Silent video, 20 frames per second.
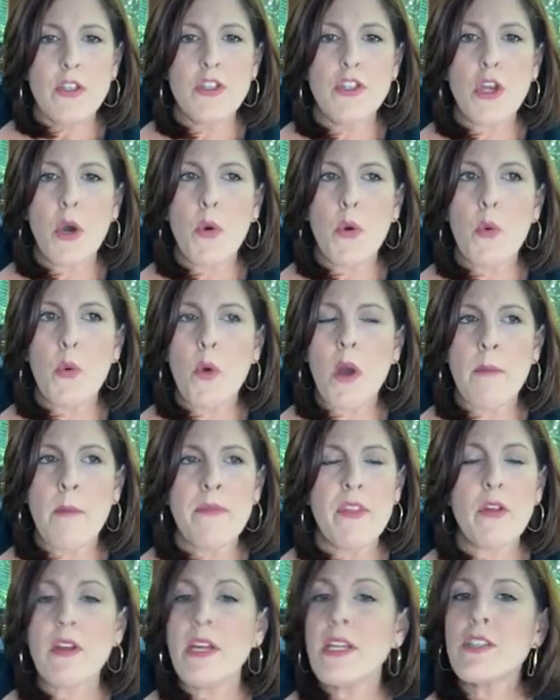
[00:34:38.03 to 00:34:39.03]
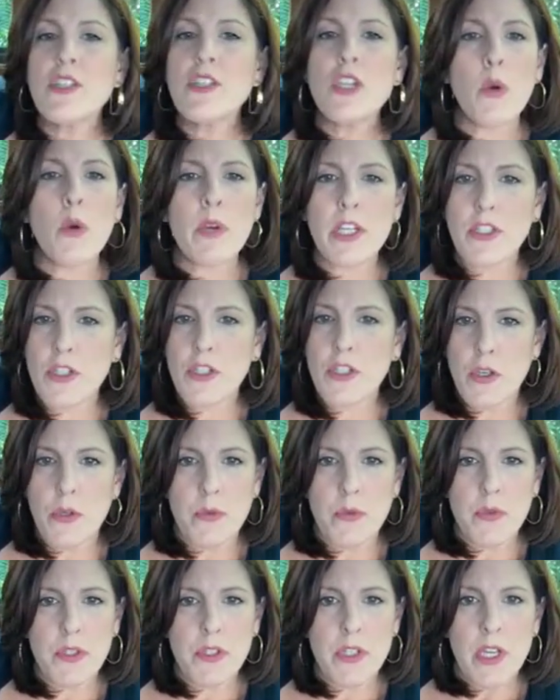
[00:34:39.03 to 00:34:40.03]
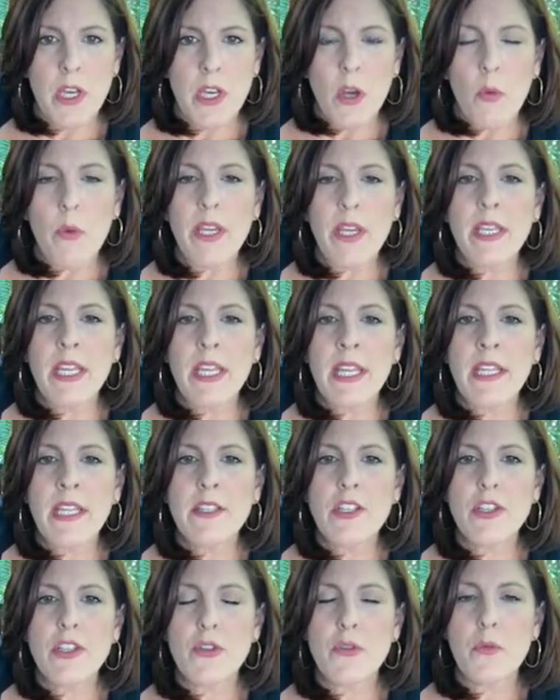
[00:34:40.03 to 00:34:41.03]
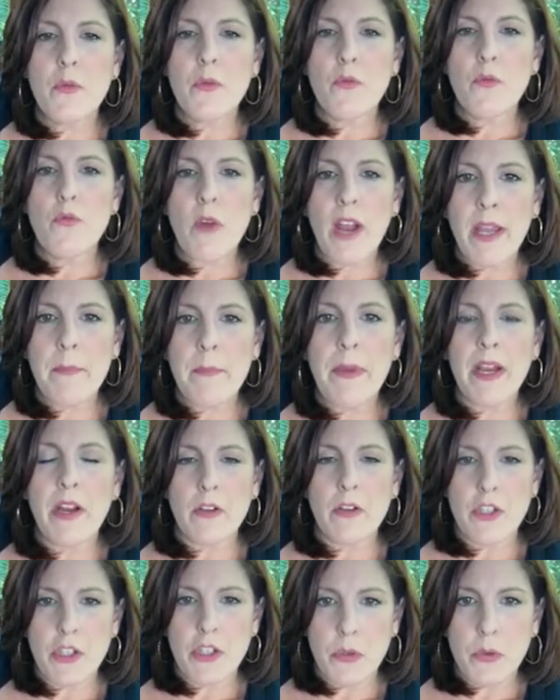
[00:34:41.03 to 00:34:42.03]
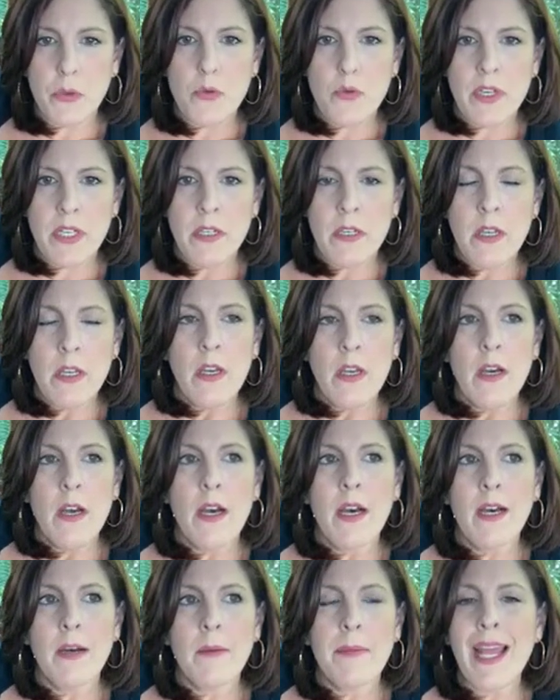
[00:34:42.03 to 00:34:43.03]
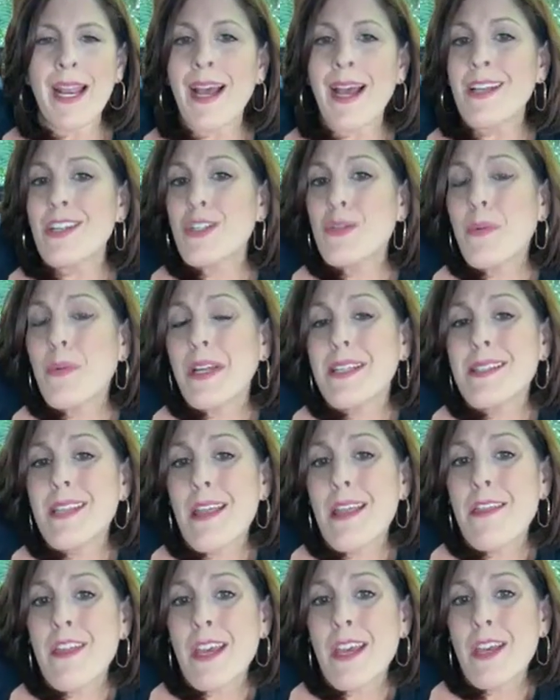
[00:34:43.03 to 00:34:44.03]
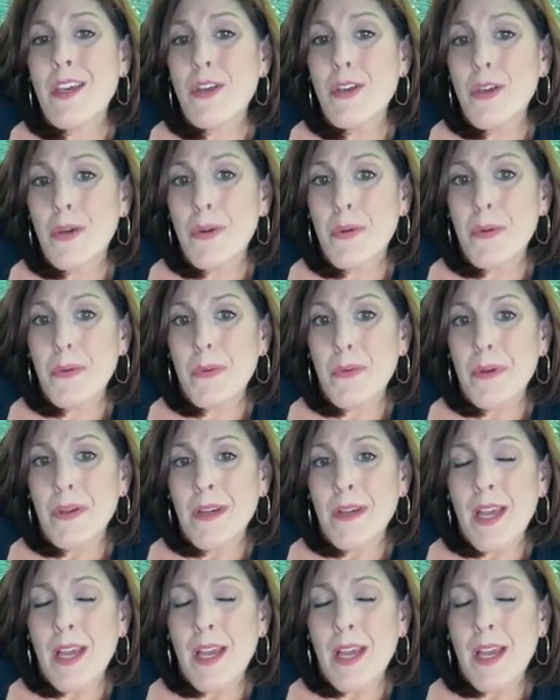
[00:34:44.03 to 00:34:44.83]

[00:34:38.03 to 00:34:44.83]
So there is no excuse. We need to do right by our children. And I just want to say thank you.